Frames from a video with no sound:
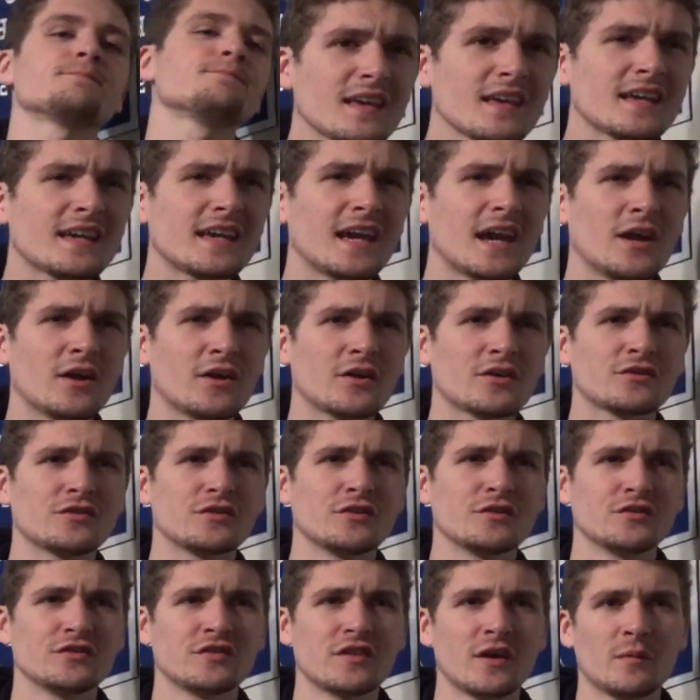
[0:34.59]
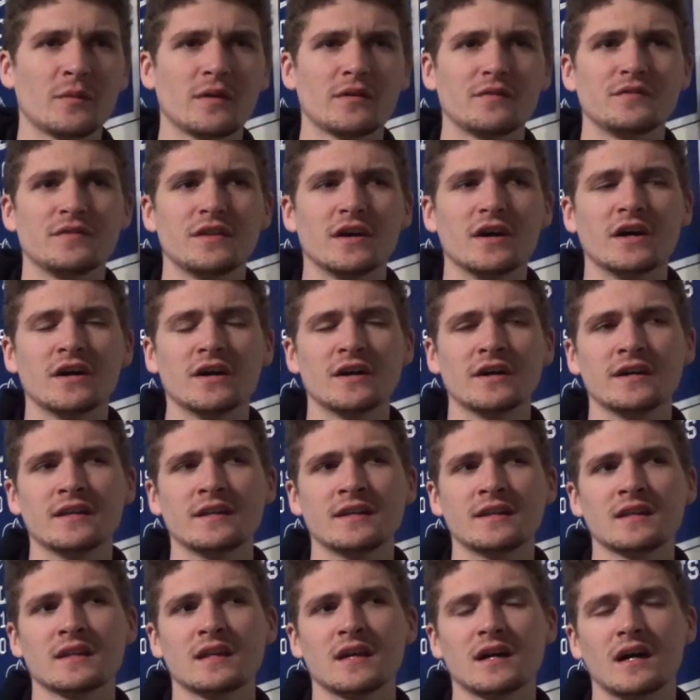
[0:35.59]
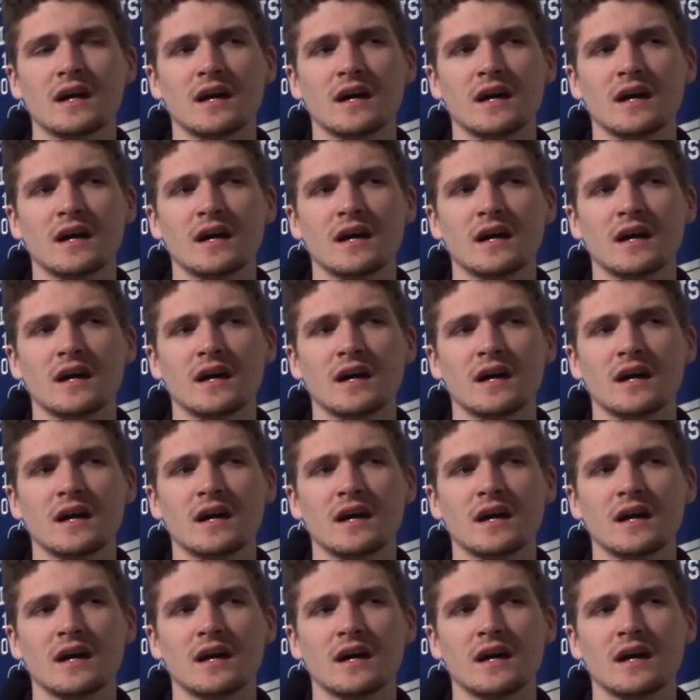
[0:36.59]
characters that we've done,